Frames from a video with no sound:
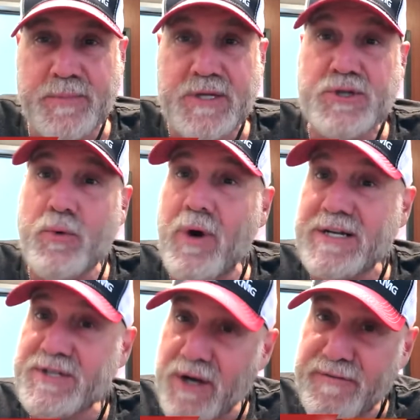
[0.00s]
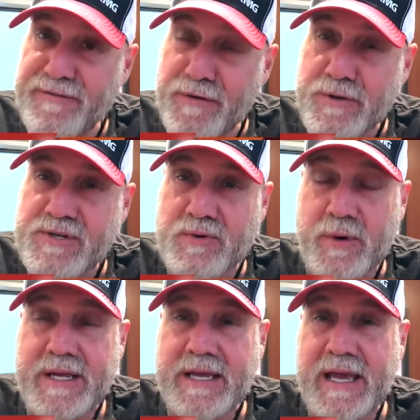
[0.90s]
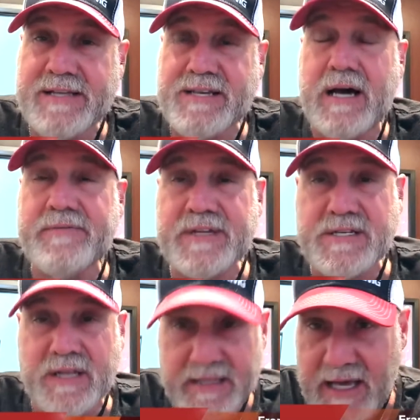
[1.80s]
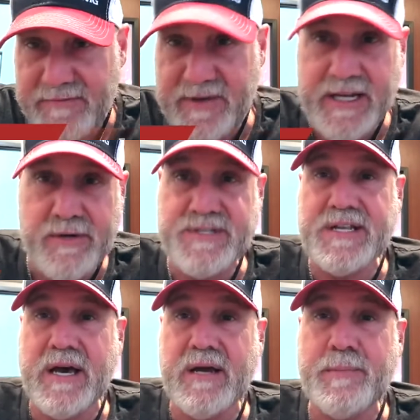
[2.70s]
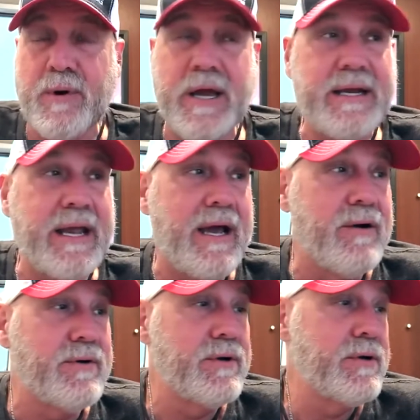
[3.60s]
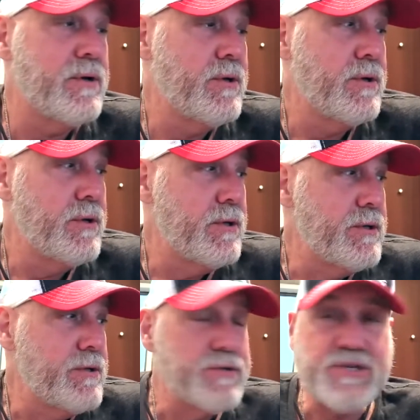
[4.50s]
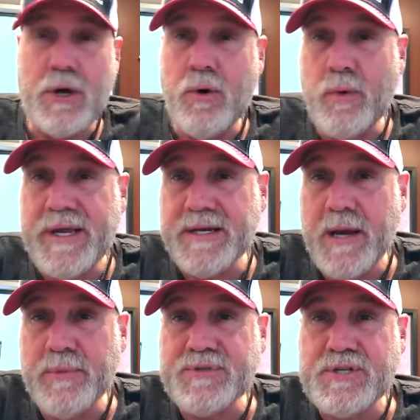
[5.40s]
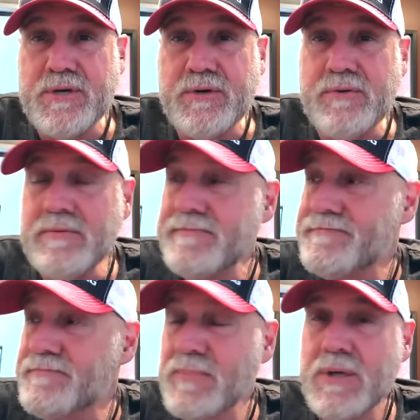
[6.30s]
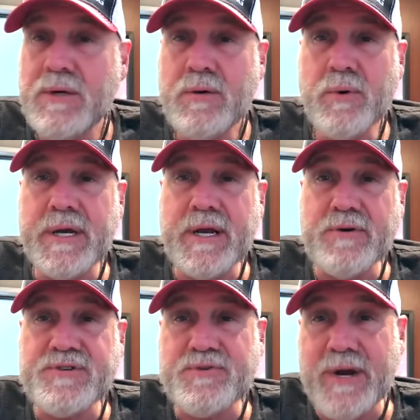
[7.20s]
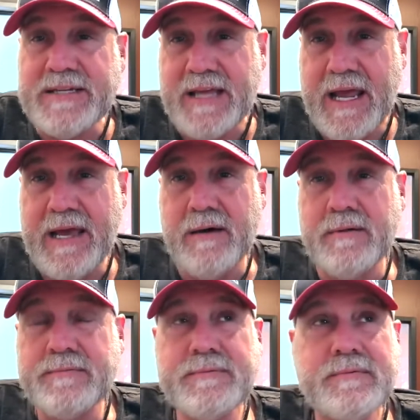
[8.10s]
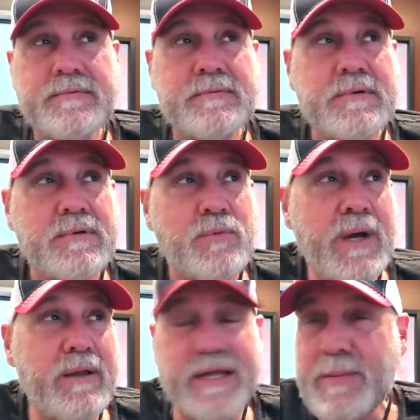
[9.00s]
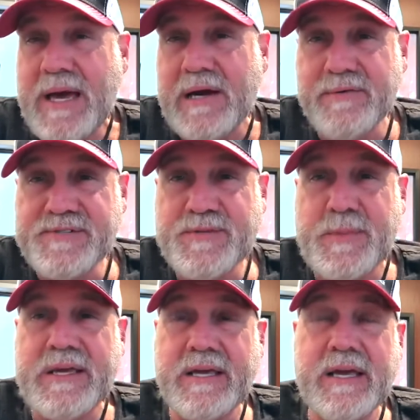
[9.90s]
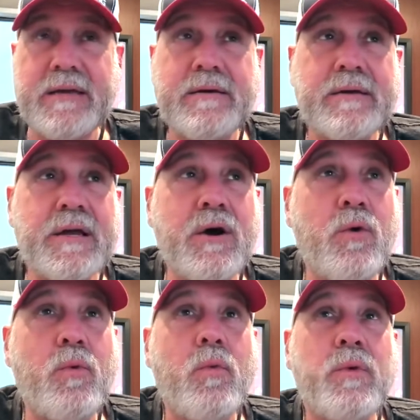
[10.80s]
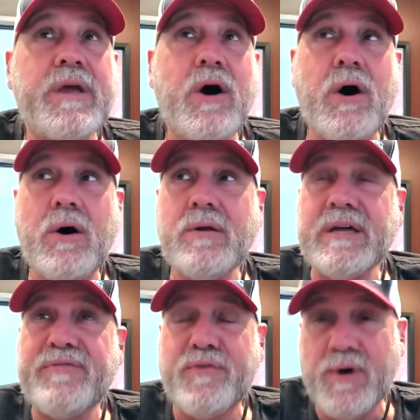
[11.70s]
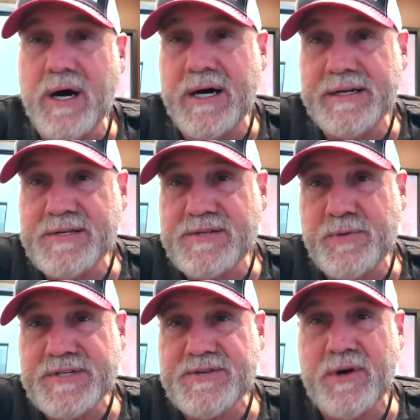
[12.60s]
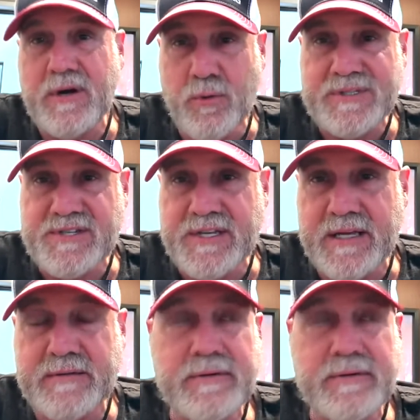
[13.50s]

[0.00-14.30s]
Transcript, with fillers: that you watched our first week, as obviously that video is not up right now. So week number 2, we're going to go straight to hell. Well, in a matter of speaking, you know, we all, if we're honest, we struggle with sin.